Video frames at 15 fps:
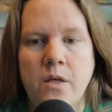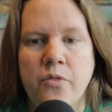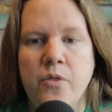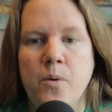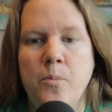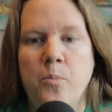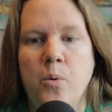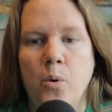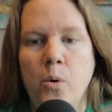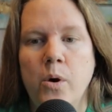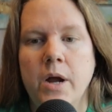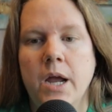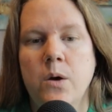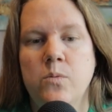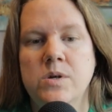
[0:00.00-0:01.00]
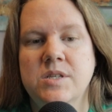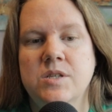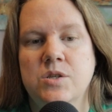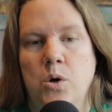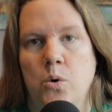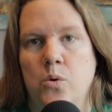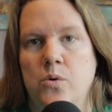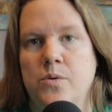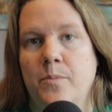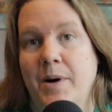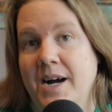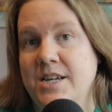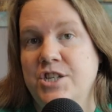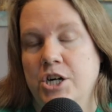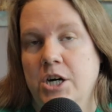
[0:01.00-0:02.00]
The boy was told
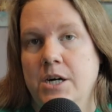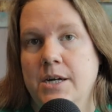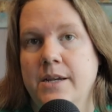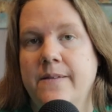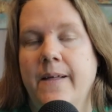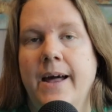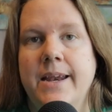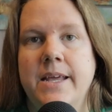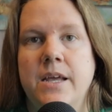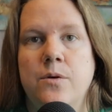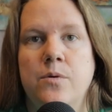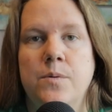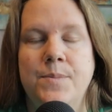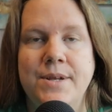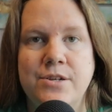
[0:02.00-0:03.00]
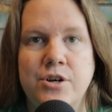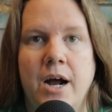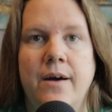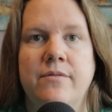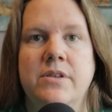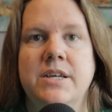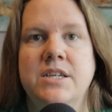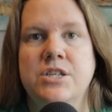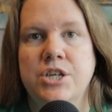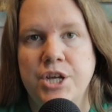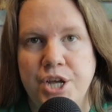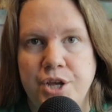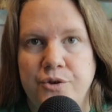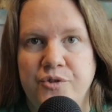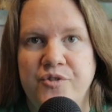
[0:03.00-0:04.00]
by John that he would be traveling to
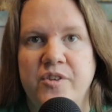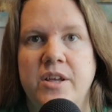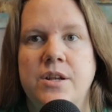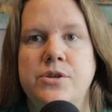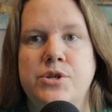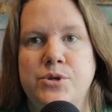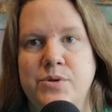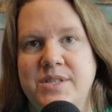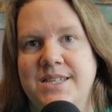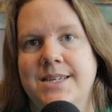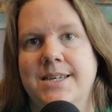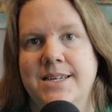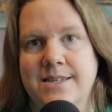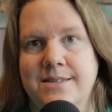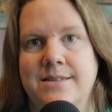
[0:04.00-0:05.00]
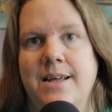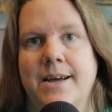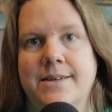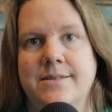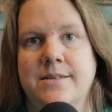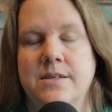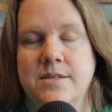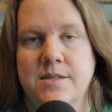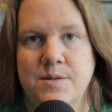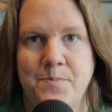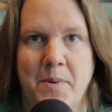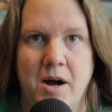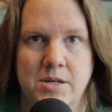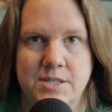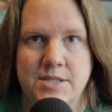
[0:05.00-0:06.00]
Houston to see his next
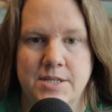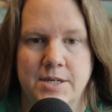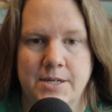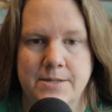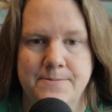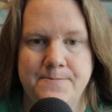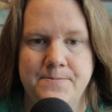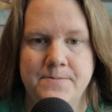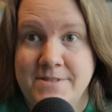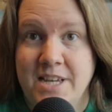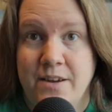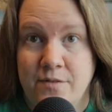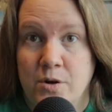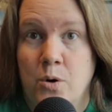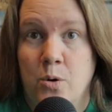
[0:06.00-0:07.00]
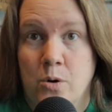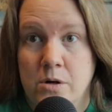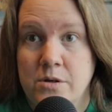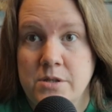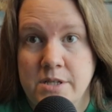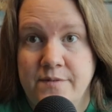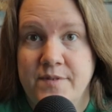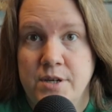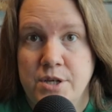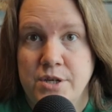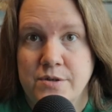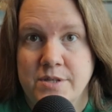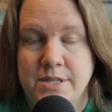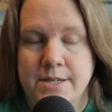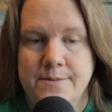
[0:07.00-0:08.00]
sponsor. David Coro lived in
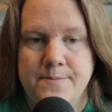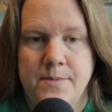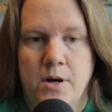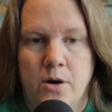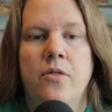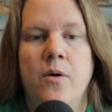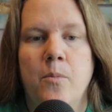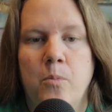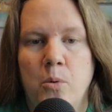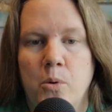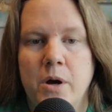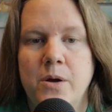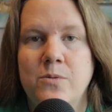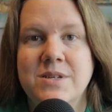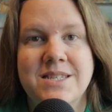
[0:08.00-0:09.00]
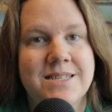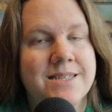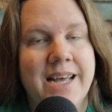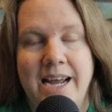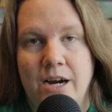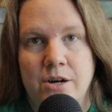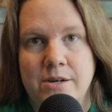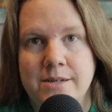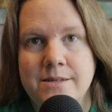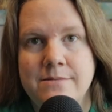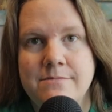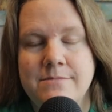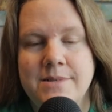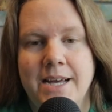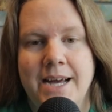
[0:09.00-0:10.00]
Houston. The boy was scared
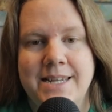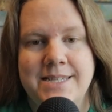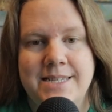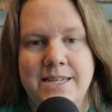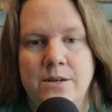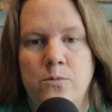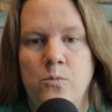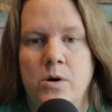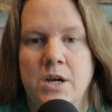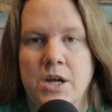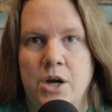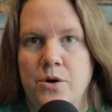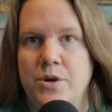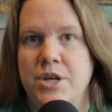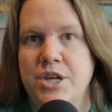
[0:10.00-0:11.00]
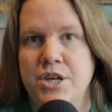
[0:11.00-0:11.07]
and didn't want to go to